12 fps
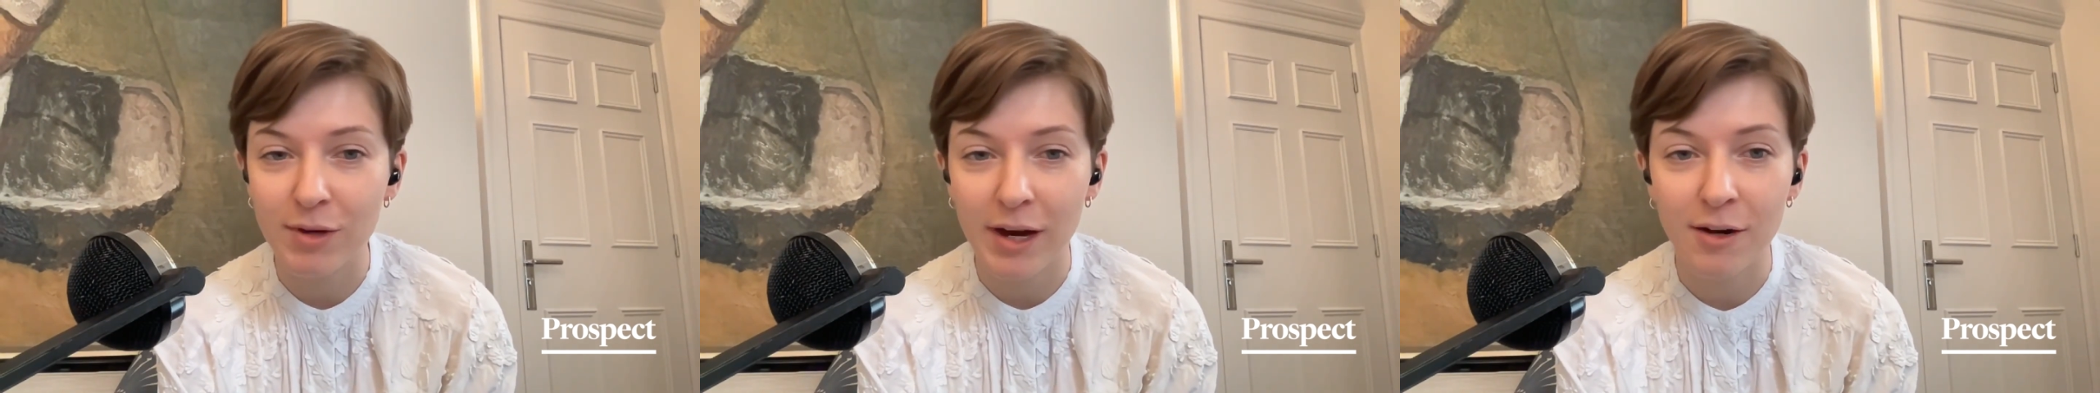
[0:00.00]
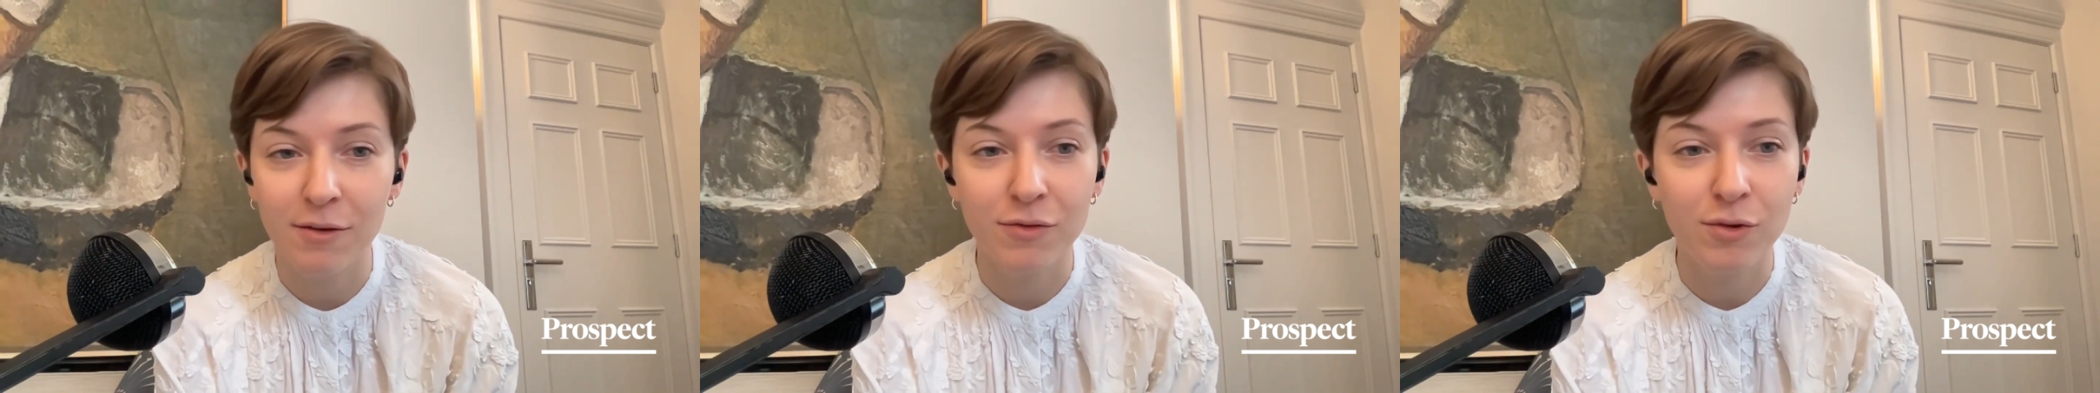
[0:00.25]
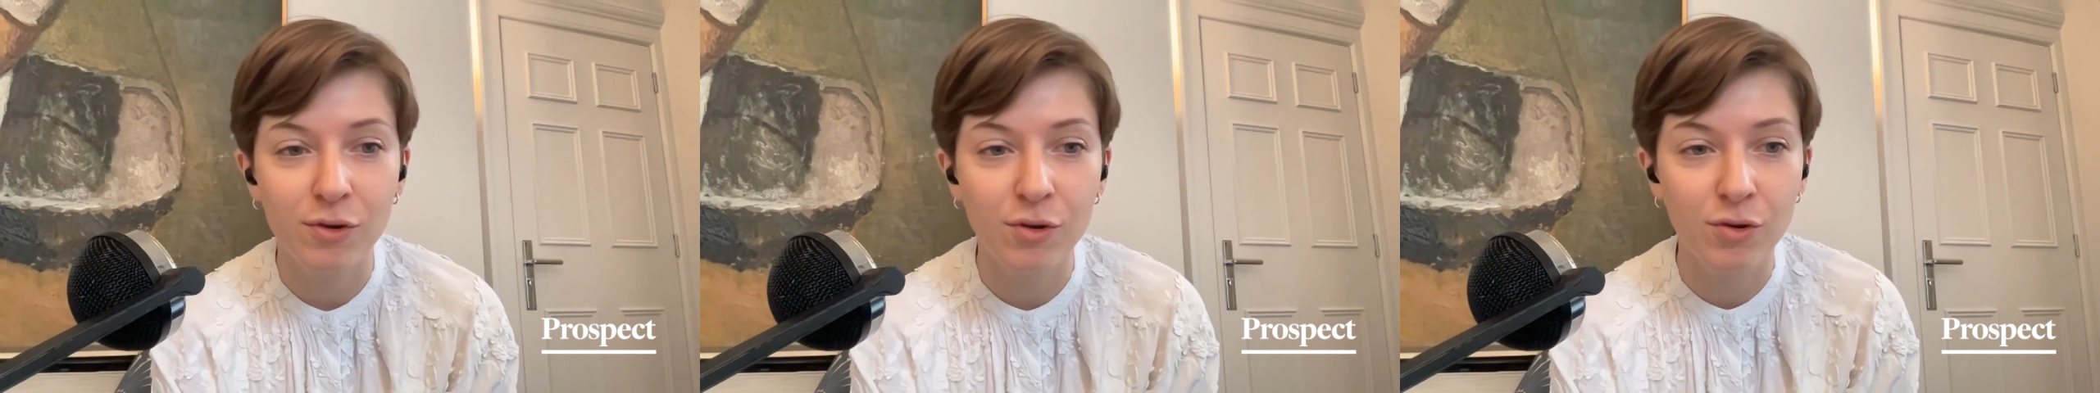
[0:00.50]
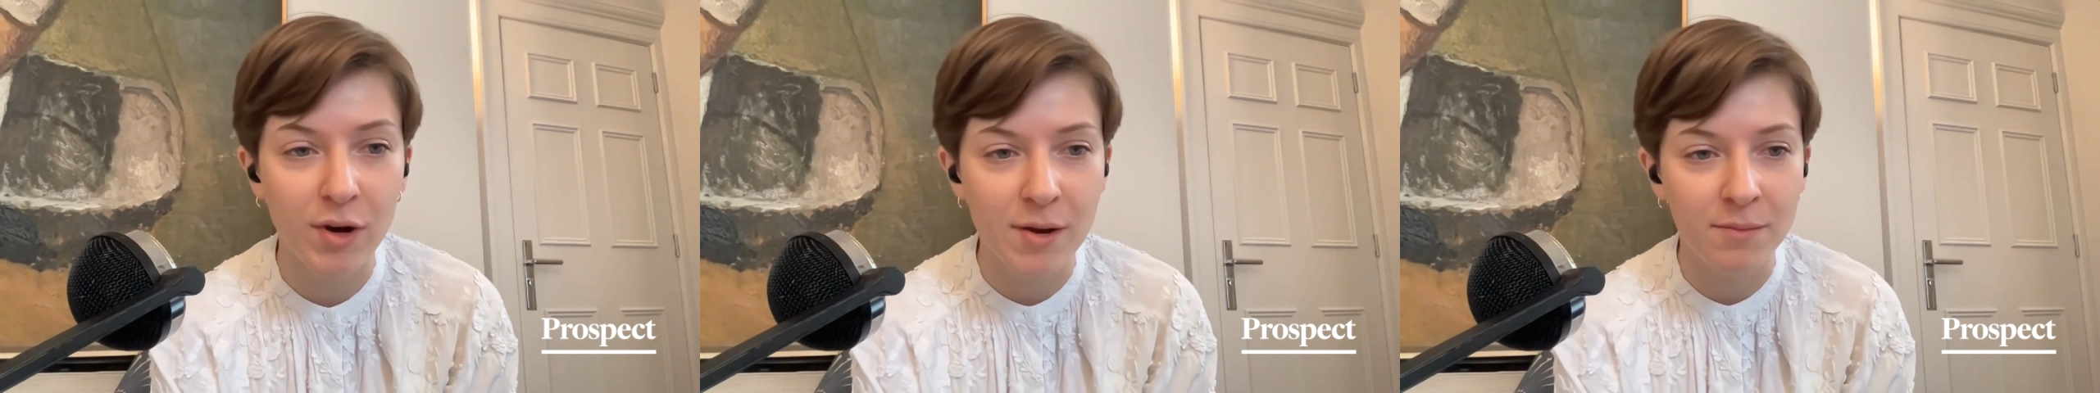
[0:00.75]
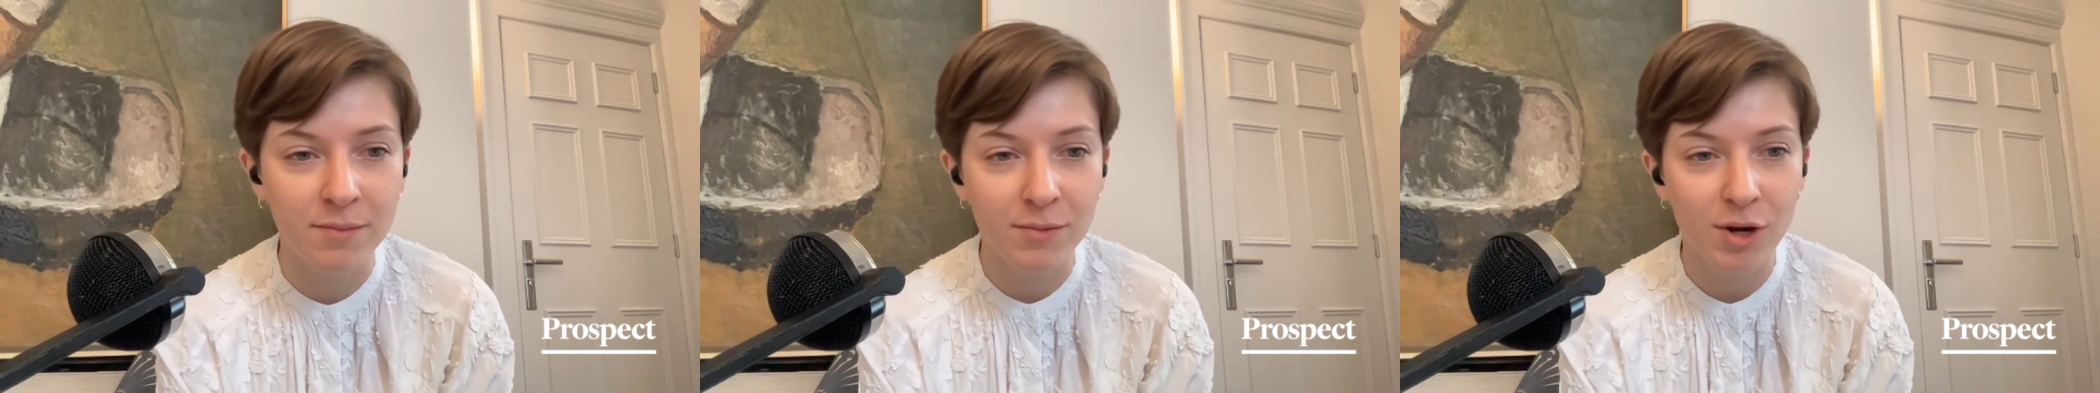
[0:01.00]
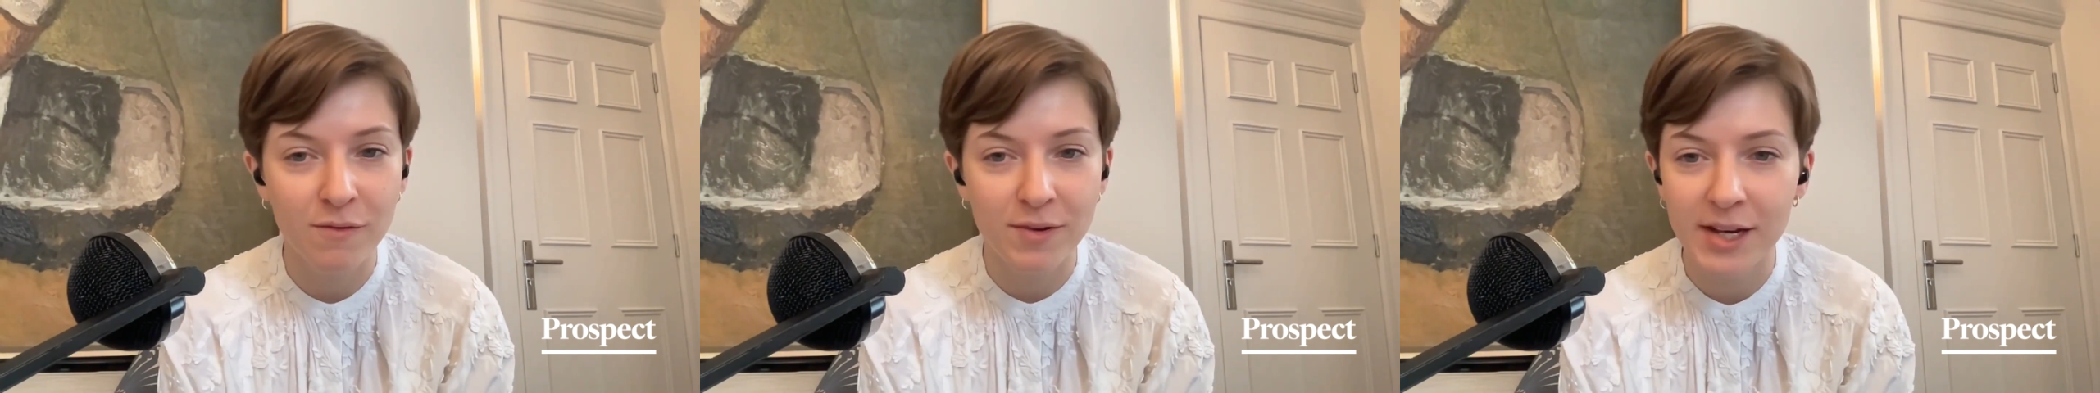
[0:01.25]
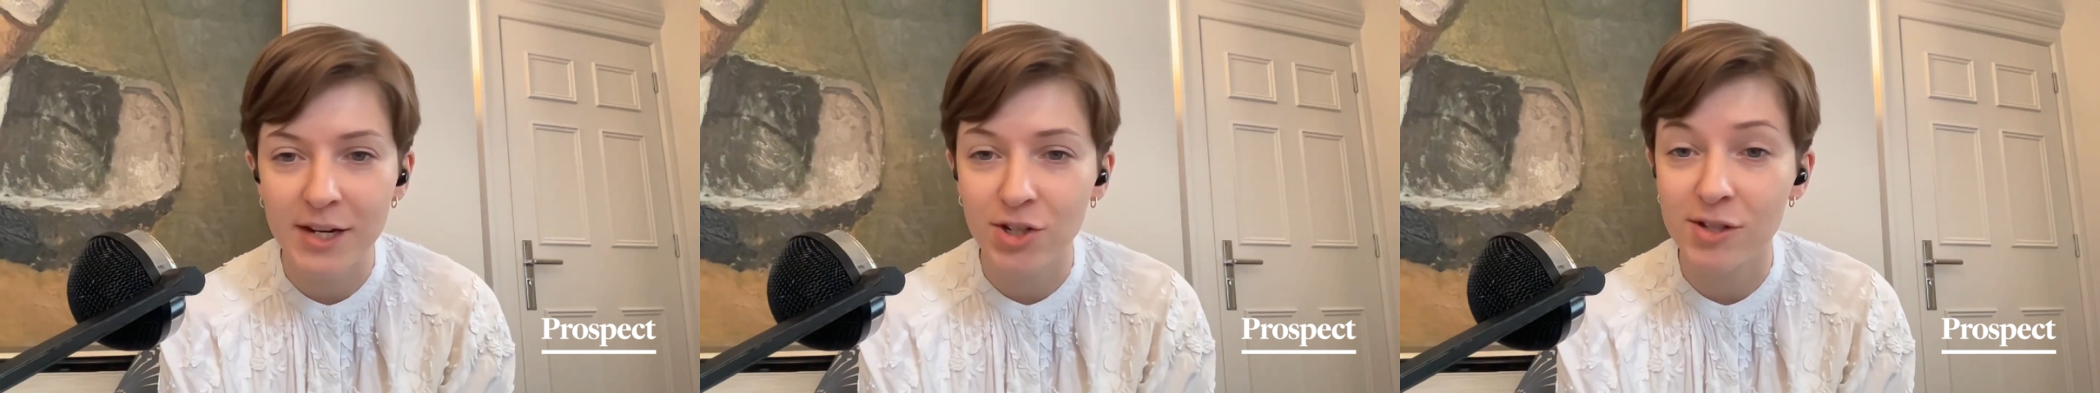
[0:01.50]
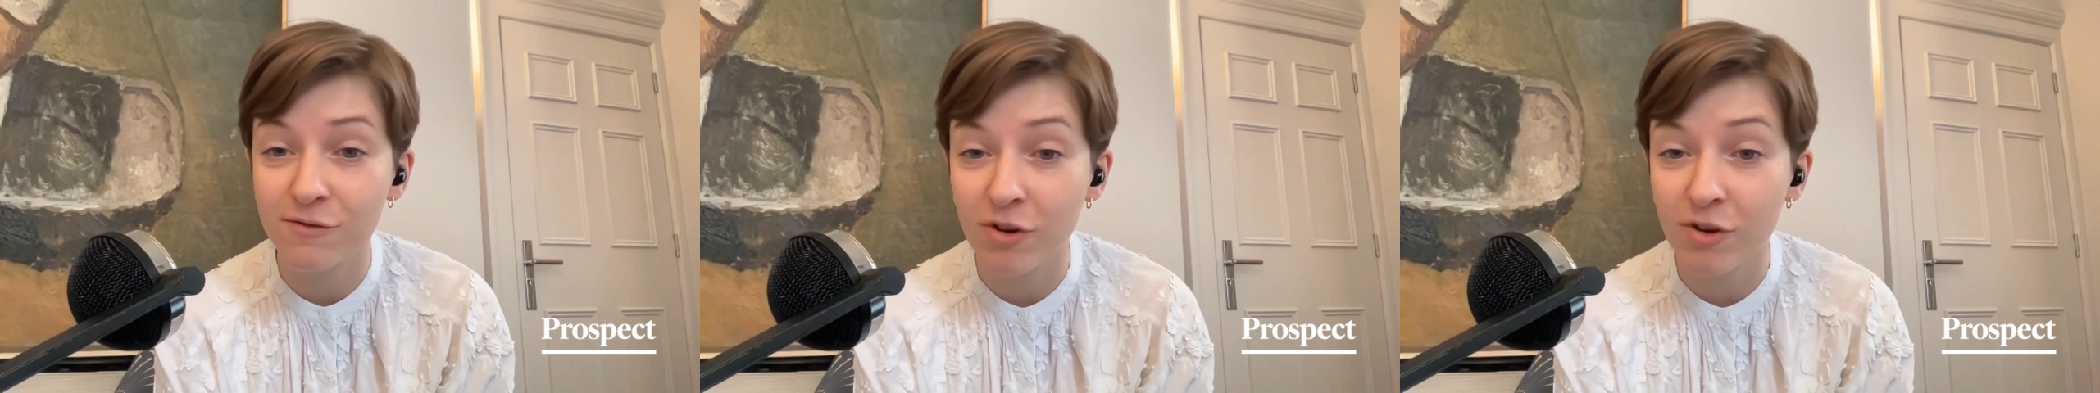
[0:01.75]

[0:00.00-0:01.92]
kind of grim conversations,